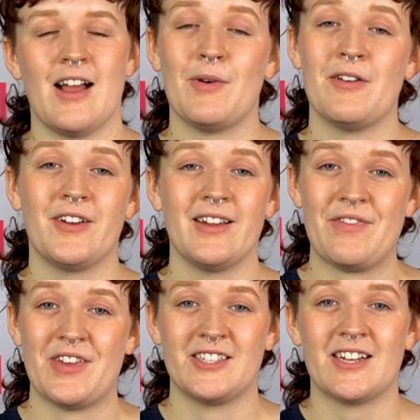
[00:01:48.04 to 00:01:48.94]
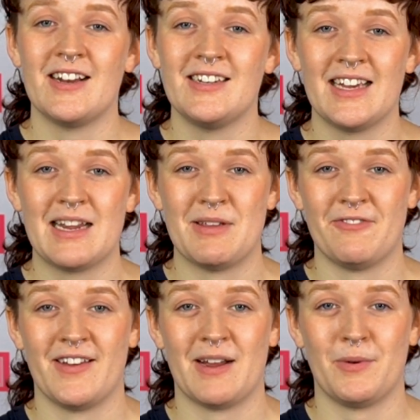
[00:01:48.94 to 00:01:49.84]
However, if they're starting to get a
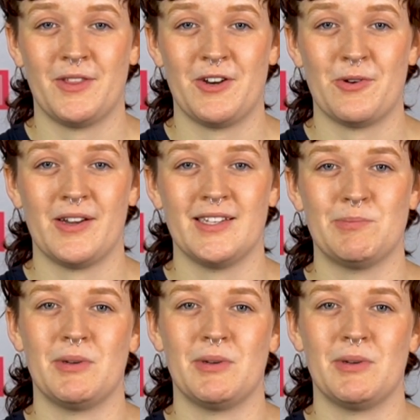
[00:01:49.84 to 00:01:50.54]
bit fed up with the noise,